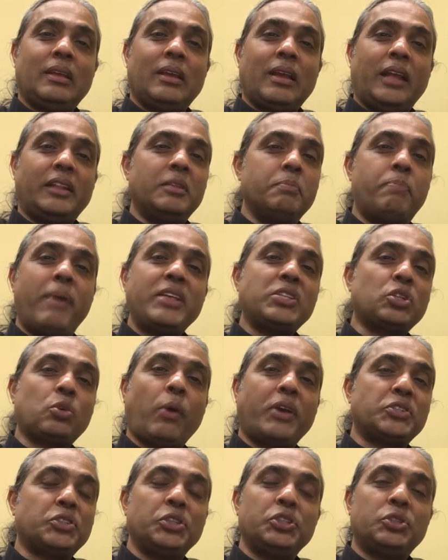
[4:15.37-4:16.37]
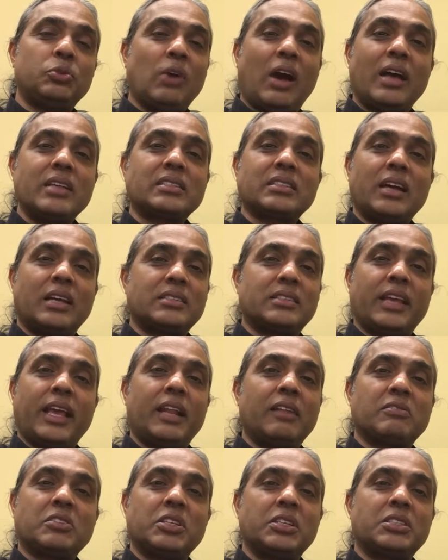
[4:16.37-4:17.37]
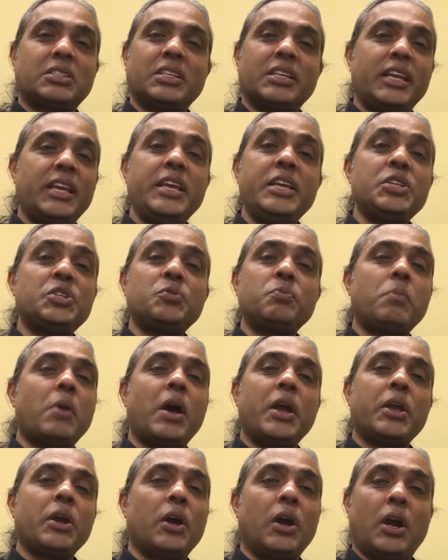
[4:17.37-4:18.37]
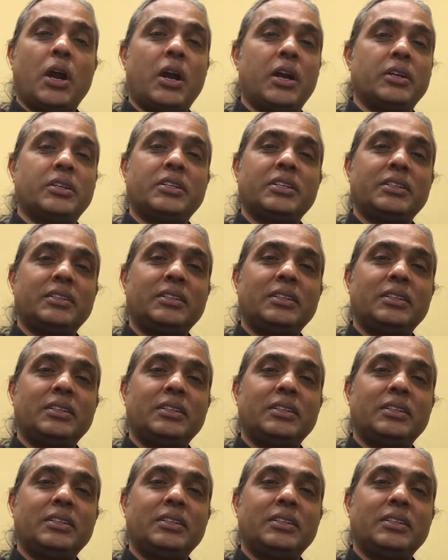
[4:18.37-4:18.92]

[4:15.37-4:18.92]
And the best question to ask ourselves is my heart